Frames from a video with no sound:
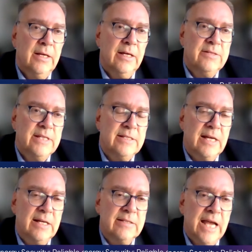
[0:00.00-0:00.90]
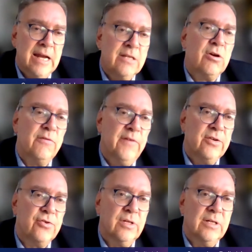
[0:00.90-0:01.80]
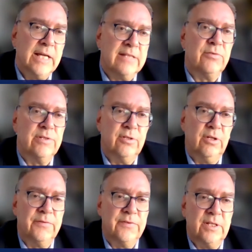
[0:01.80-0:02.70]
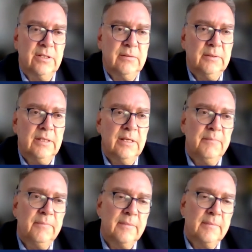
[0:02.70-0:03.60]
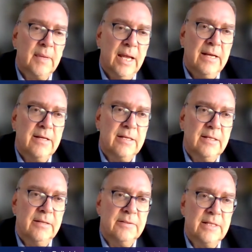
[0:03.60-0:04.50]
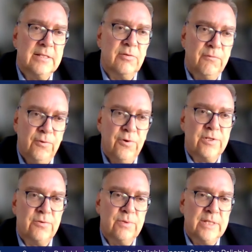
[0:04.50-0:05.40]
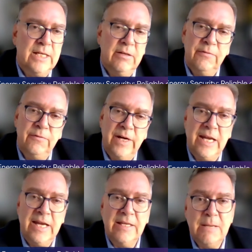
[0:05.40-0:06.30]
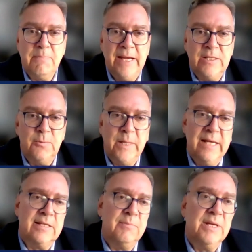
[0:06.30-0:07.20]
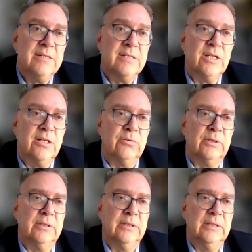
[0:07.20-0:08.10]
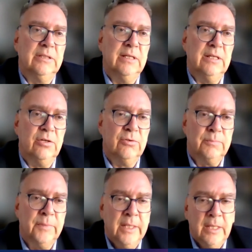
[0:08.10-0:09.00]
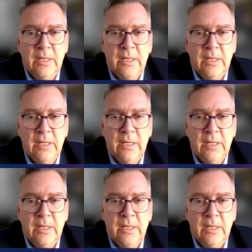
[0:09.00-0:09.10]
And these are the unconventional gas reserves. And this refers to the fracking debates we had some years ago in Europe.